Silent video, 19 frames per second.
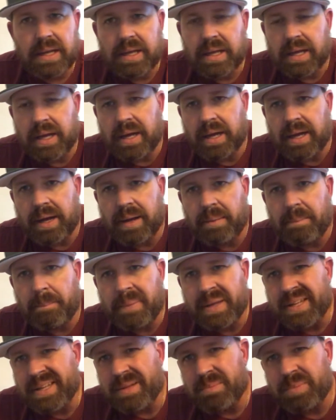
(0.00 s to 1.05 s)

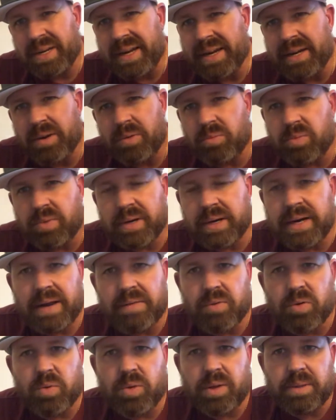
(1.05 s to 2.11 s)
but I didn't
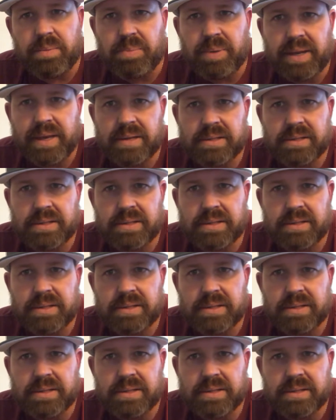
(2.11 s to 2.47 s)
never really pay